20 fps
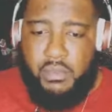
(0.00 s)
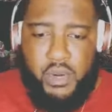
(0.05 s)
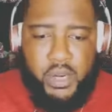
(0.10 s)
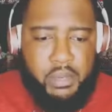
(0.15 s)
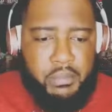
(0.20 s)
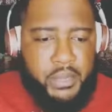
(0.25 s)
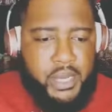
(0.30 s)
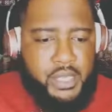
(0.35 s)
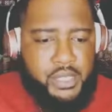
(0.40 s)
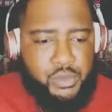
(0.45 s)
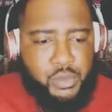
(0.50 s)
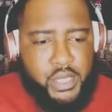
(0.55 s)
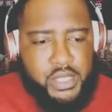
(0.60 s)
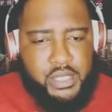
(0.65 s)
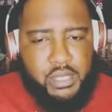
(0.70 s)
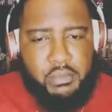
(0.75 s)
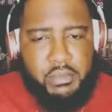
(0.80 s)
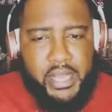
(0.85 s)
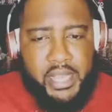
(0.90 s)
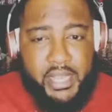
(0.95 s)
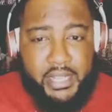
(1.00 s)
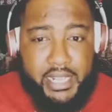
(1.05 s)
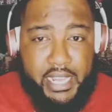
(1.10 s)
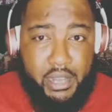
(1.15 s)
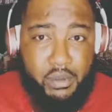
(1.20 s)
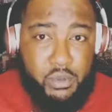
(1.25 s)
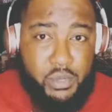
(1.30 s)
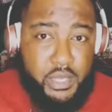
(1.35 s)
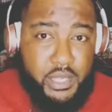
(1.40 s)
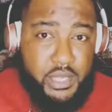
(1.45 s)
pretty much was a man
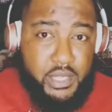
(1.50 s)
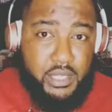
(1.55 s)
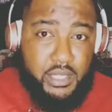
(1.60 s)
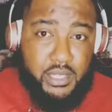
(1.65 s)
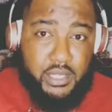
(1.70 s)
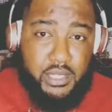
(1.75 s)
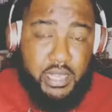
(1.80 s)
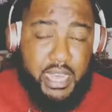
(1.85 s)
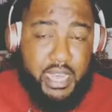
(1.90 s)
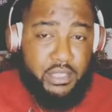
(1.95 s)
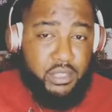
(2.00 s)
that was